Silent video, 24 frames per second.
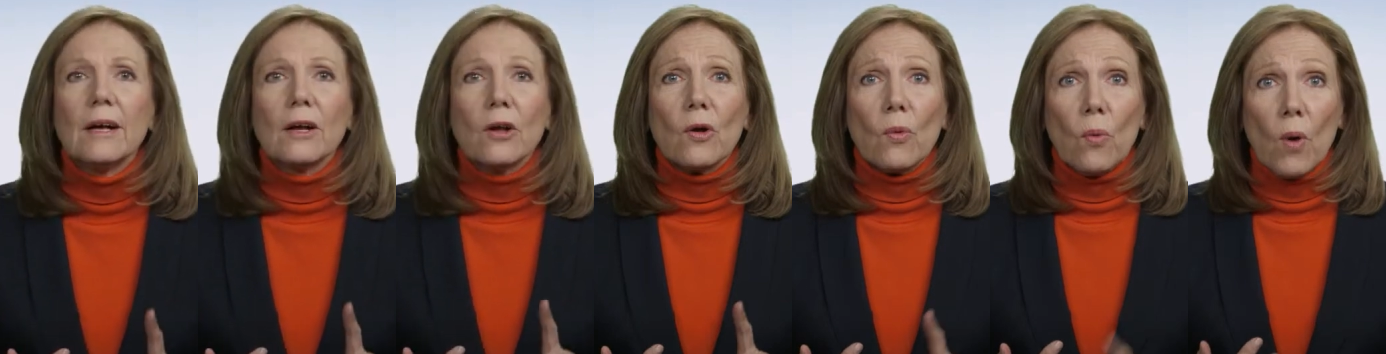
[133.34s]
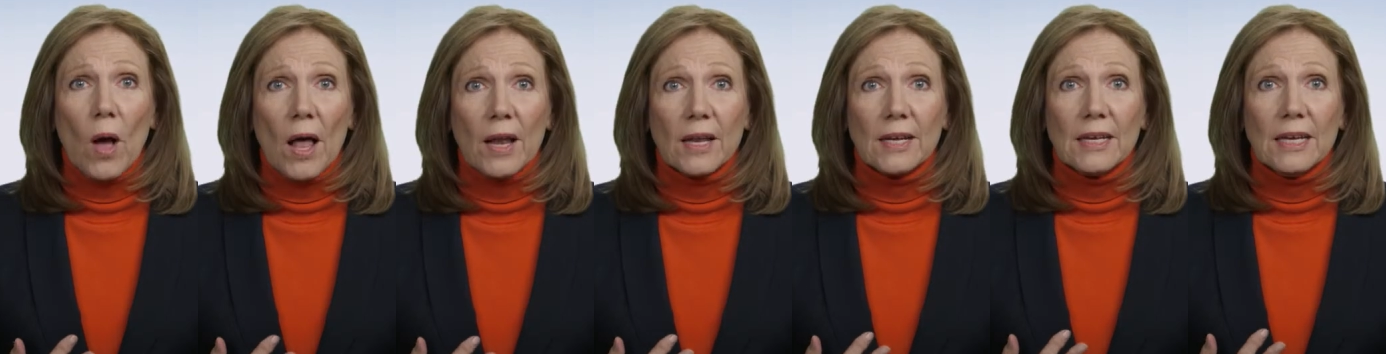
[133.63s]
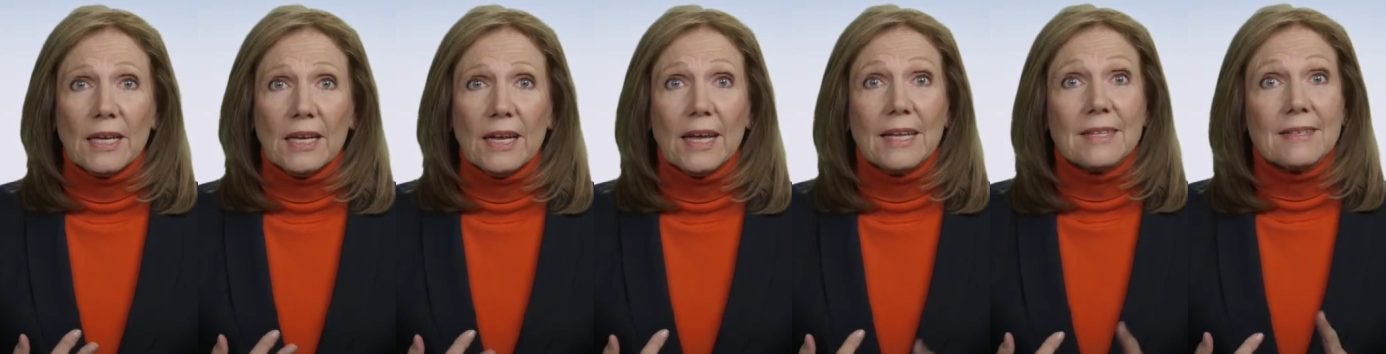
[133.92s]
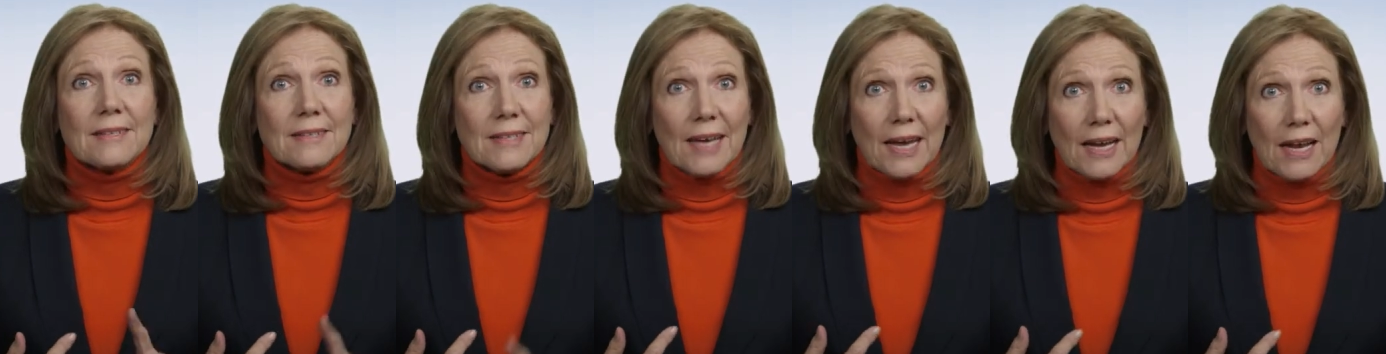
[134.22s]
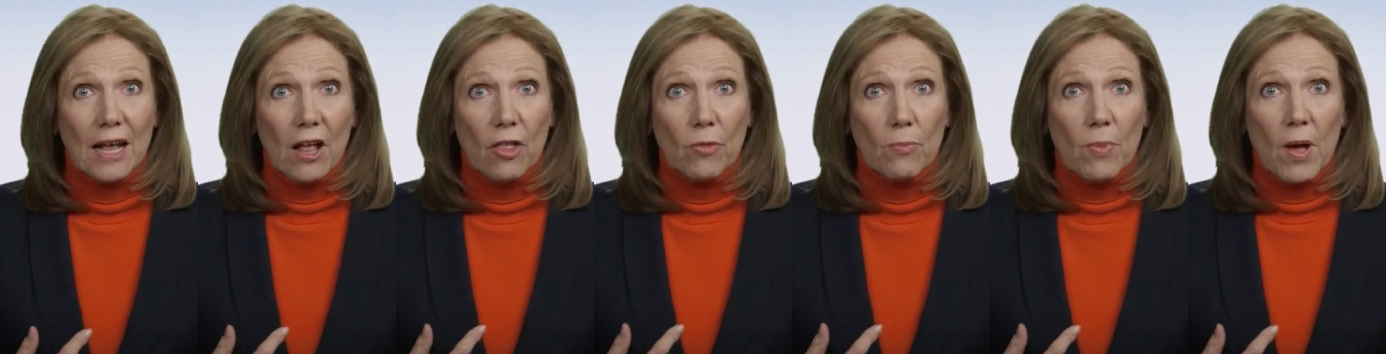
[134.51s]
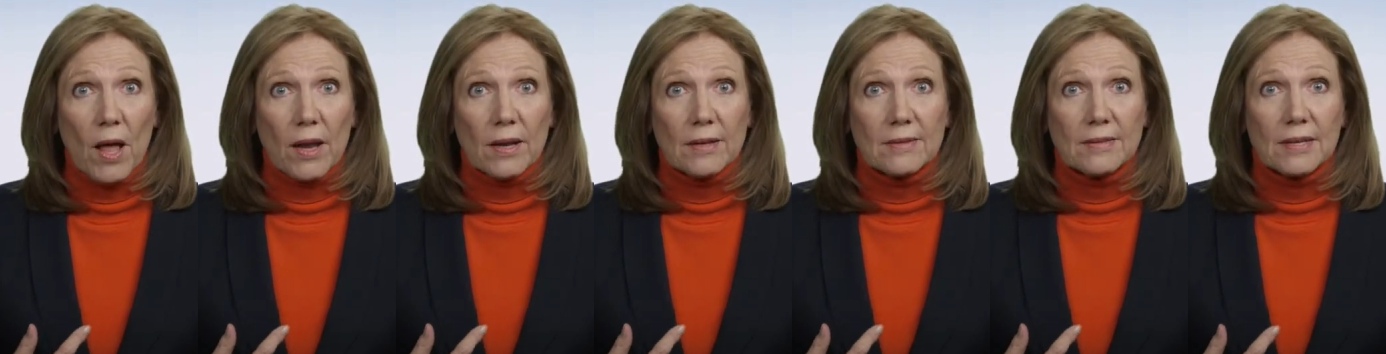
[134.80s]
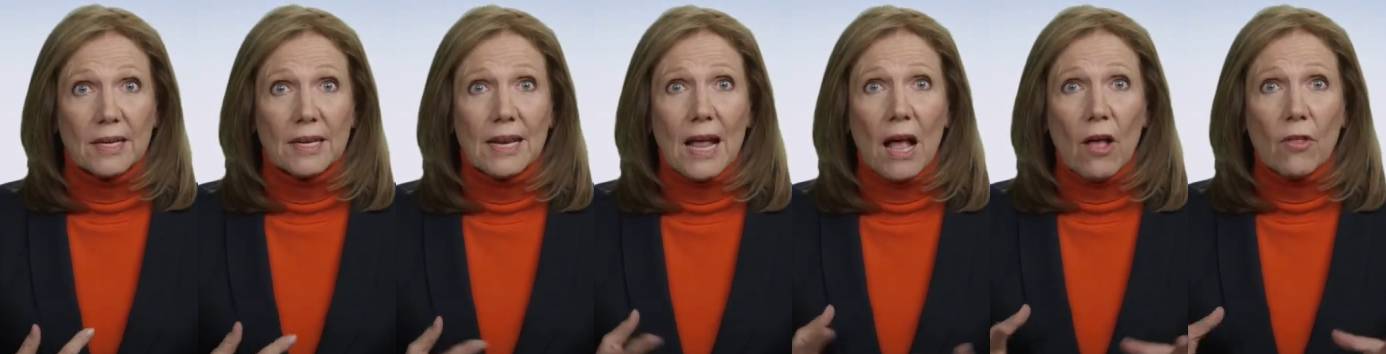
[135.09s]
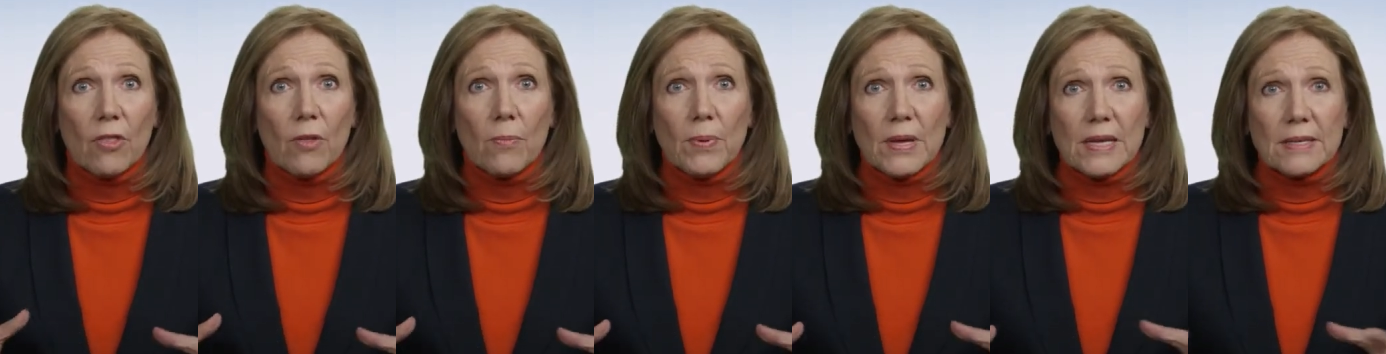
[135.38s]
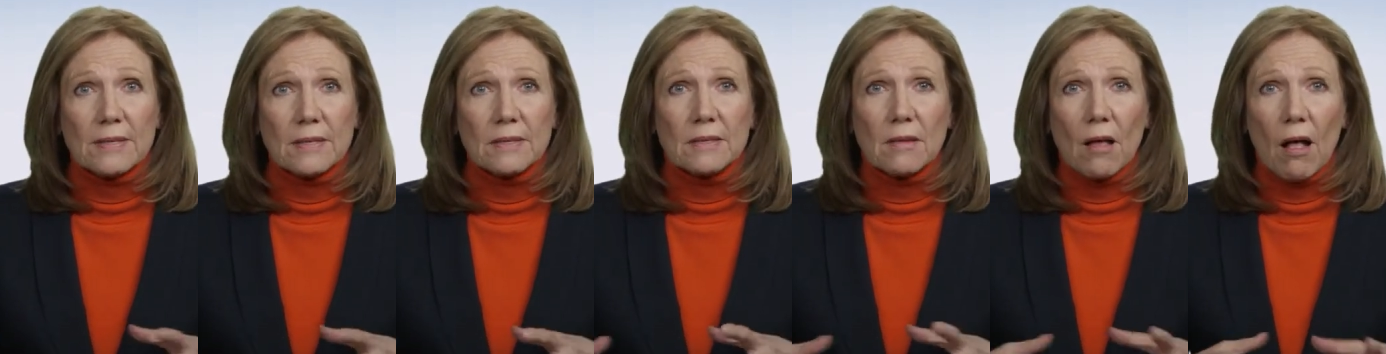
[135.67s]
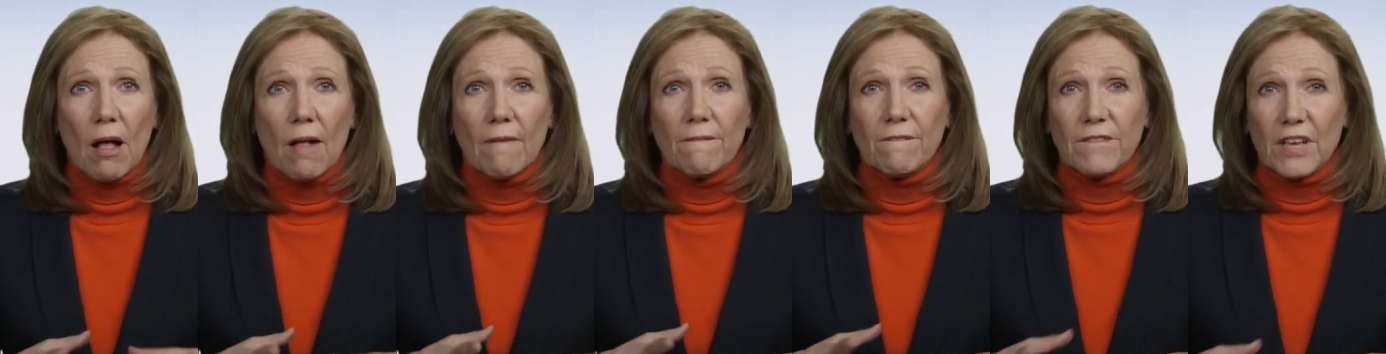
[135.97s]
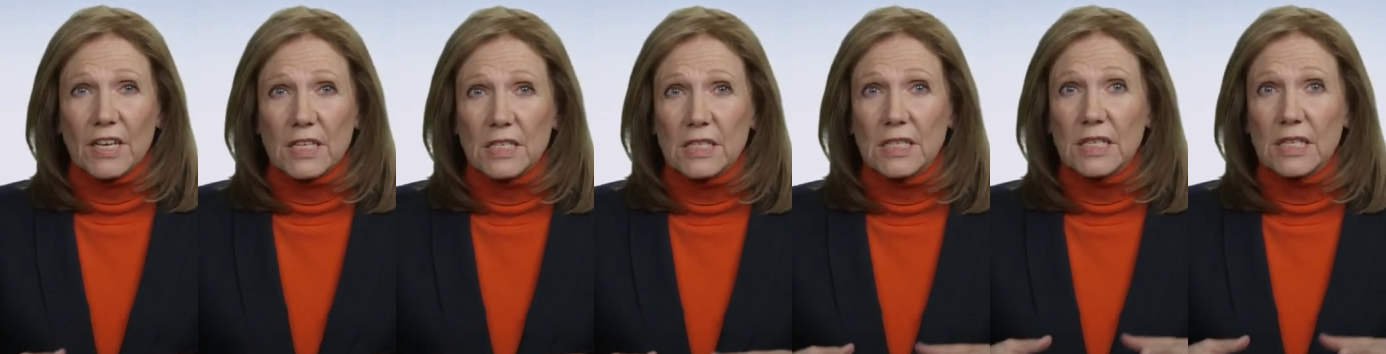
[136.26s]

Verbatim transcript: quality, and state health policy, and how the pieces all fit